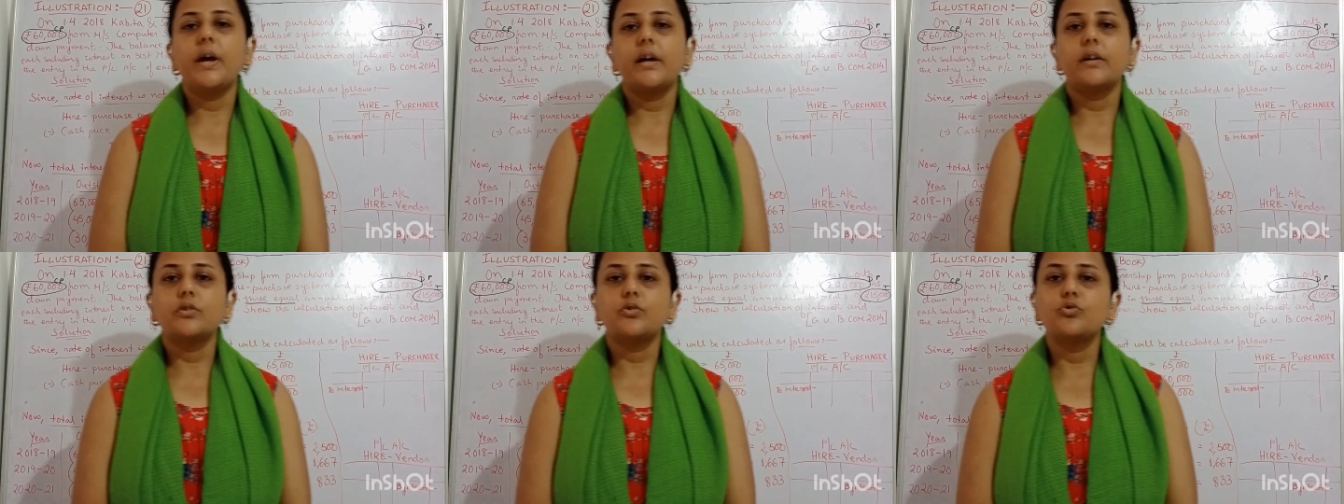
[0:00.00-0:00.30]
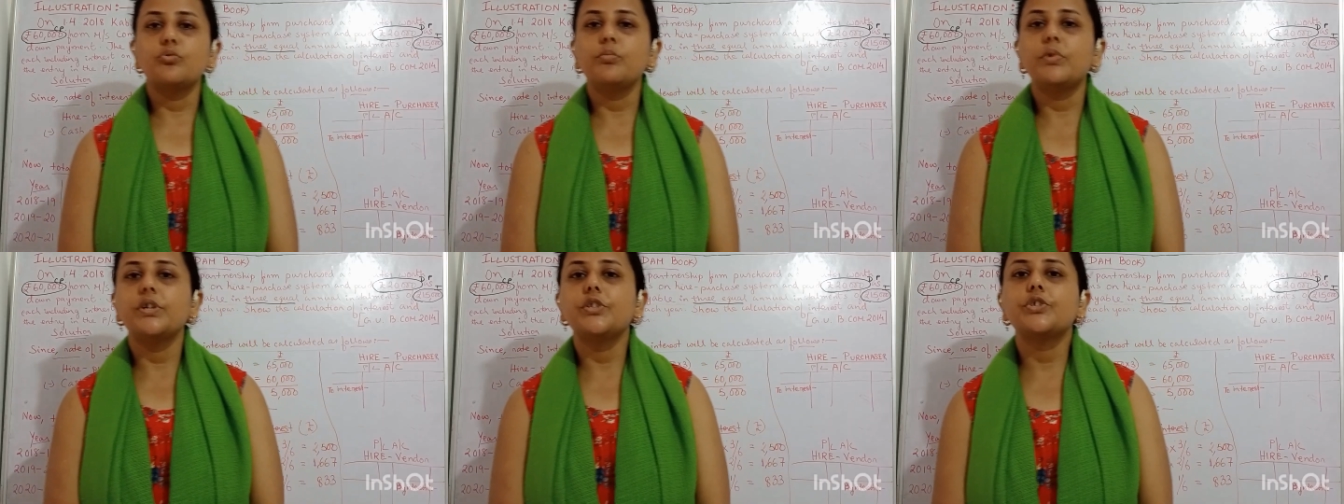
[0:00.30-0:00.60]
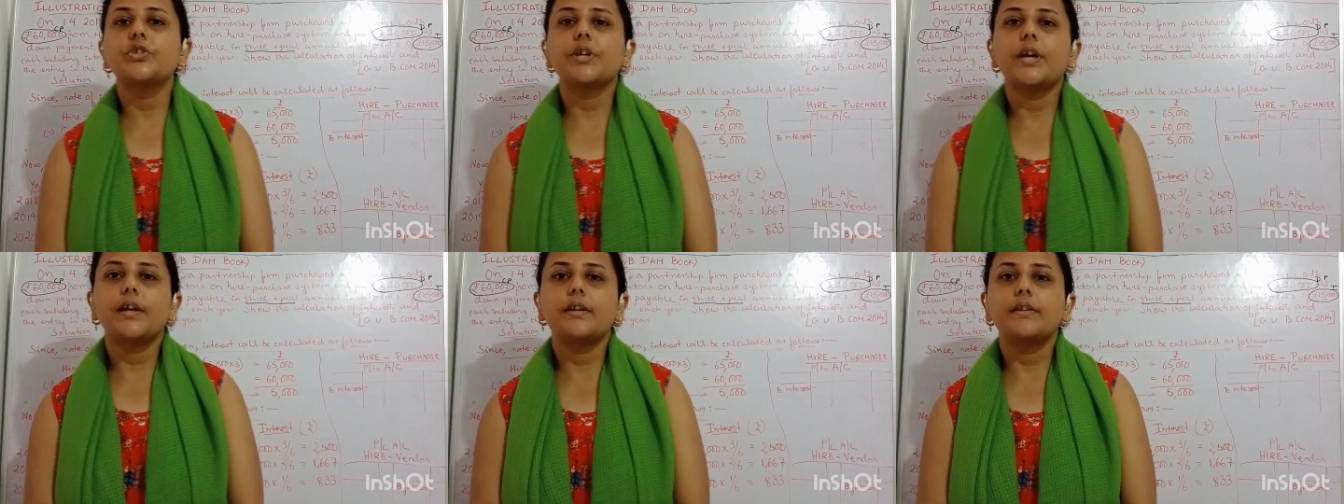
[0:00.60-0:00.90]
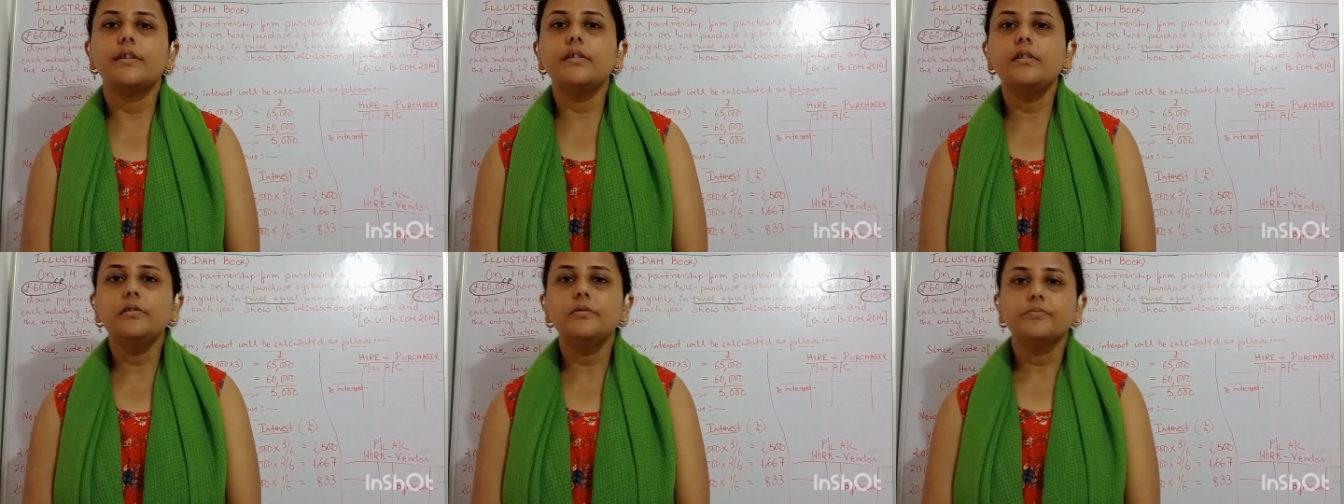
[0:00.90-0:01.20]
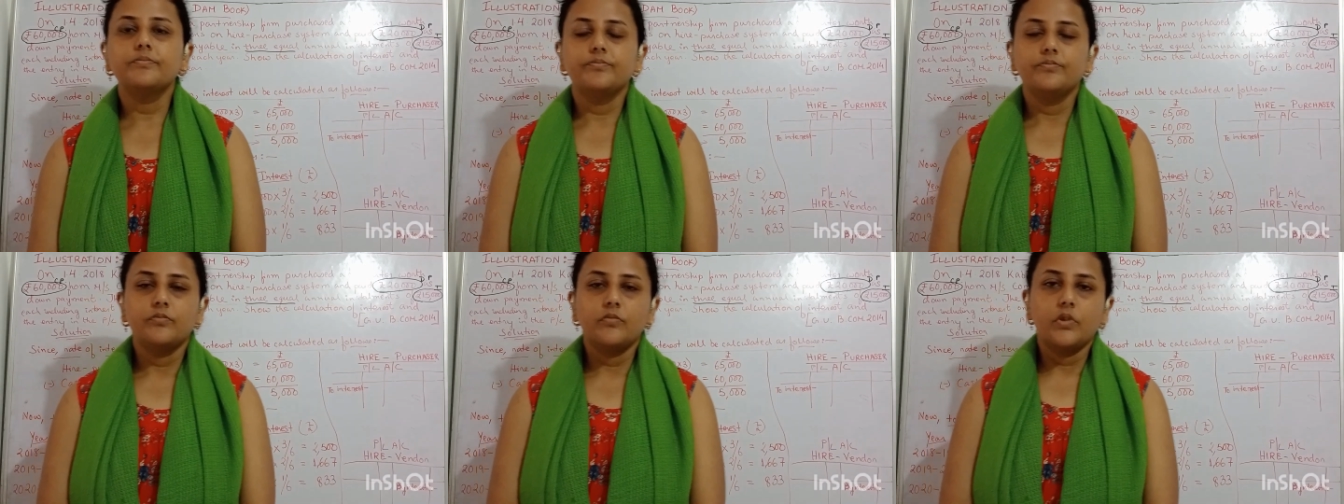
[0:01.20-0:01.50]
back to my channel.
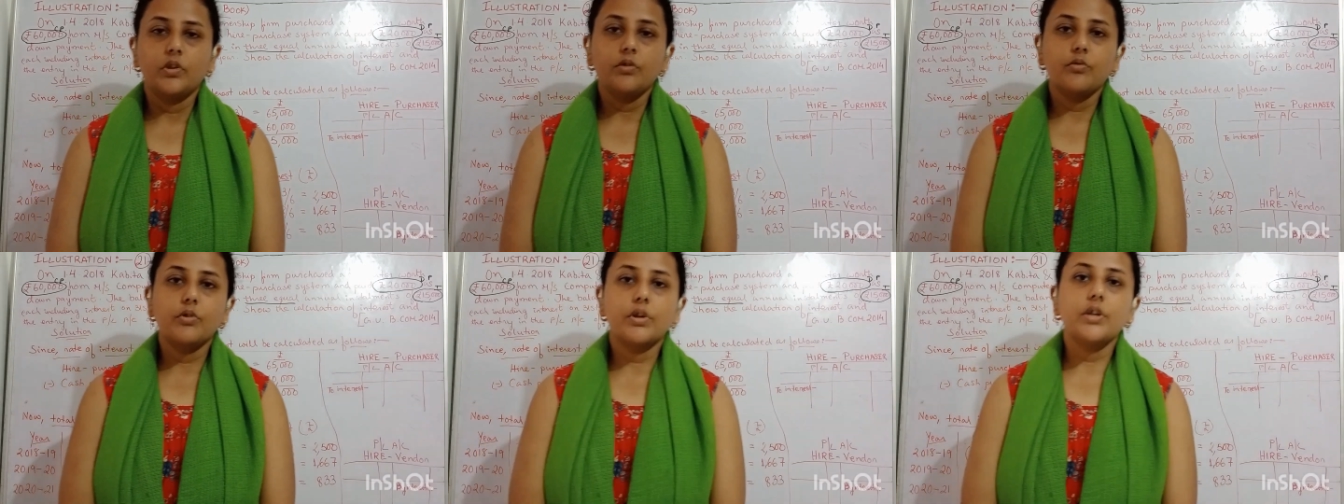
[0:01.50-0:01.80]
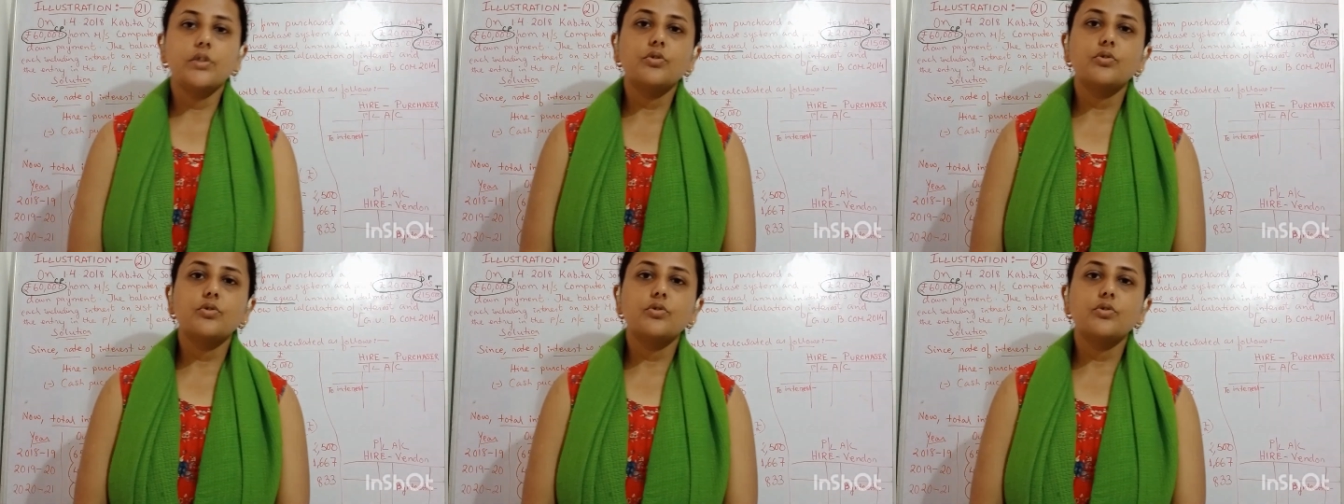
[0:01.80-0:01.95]
Okay,